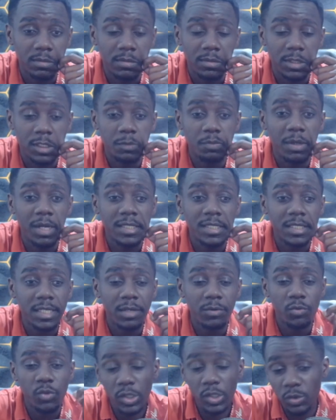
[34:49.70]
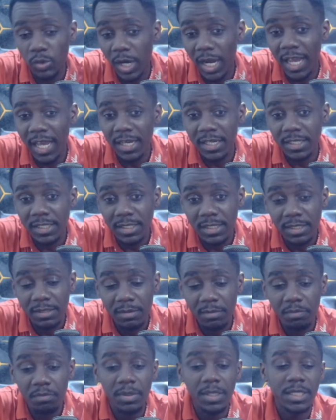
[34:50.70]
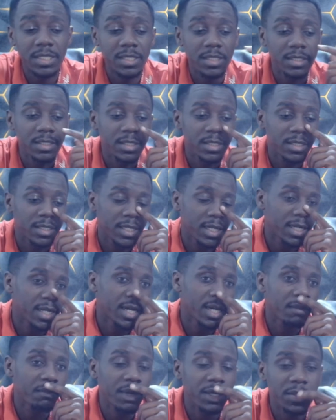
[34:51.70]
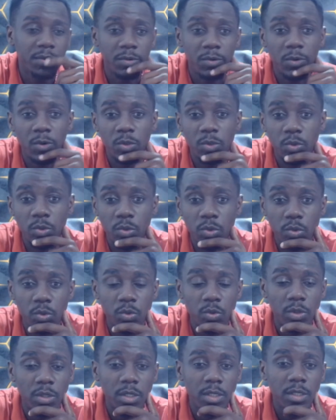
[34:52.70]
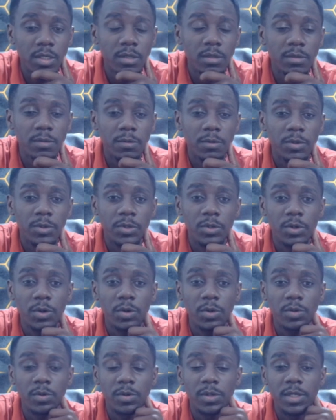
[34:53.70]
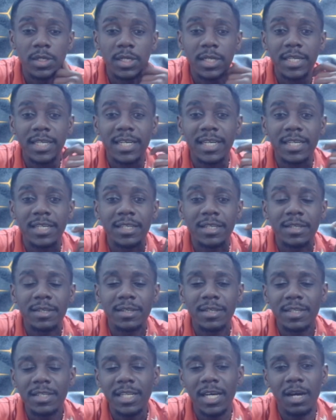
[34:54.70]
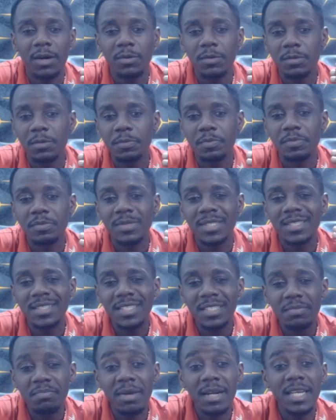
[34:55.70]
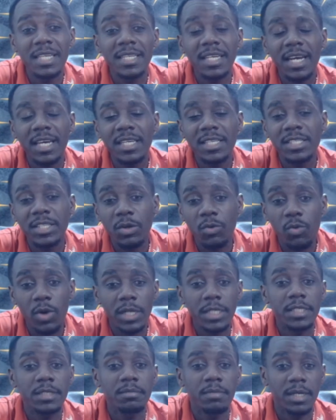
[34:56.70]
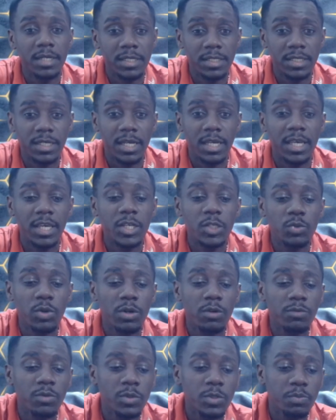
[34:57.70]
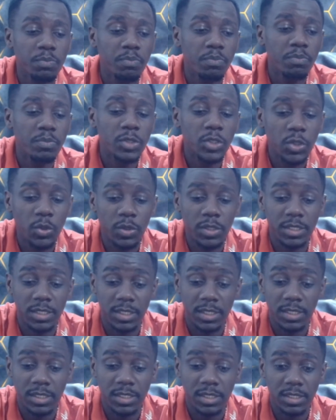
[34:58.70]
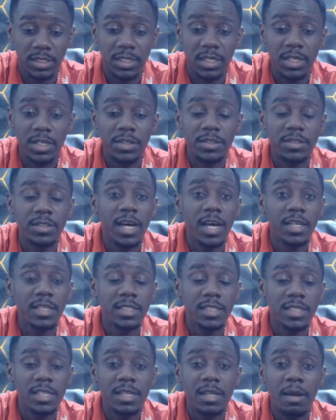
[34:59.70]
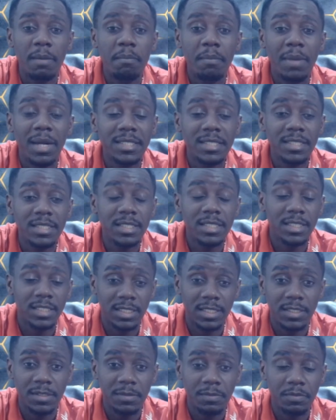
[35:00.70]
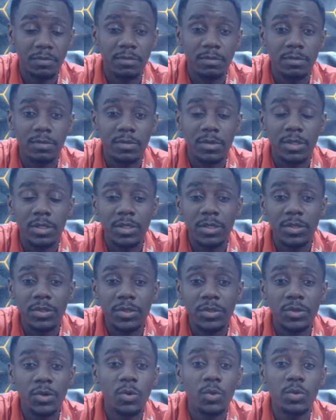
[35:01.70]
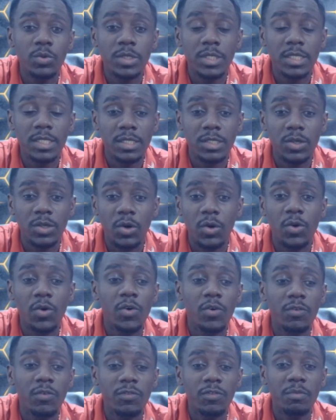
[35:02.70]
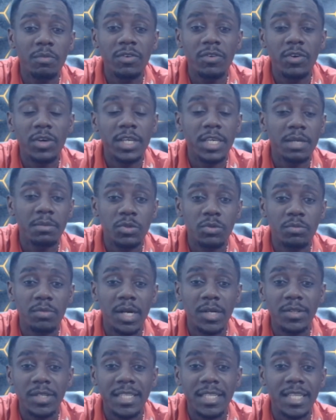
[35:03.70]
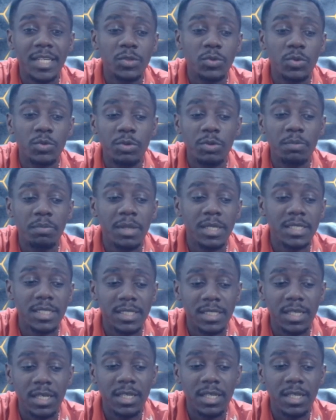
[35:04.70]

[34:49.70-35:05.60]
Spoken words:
Spurs went to Ajax, beat Ten Hag by 3-2. You know? Now, this manager is a quality manager. He's one of those choices that Man City thought of before he came to Man United that could replace